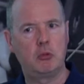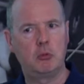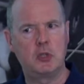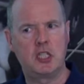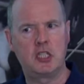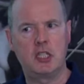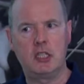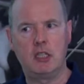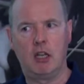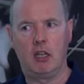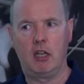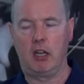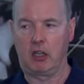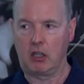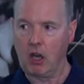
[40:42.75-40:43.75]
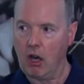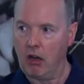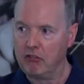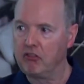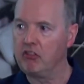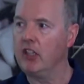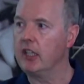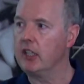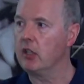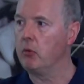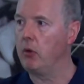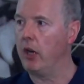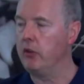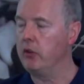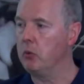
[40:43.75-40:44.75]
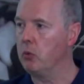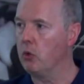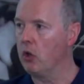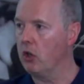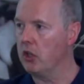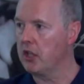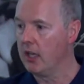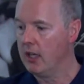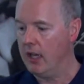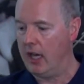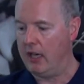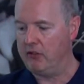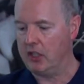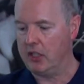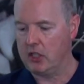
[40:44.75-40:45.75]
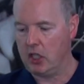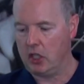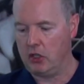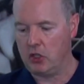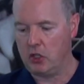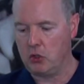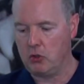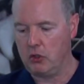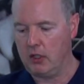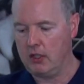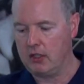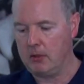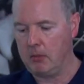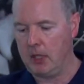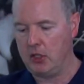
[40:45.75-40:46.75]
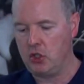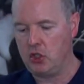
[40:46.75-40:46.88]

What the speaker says: we see a lot of conflict around the world having a territorial dimension.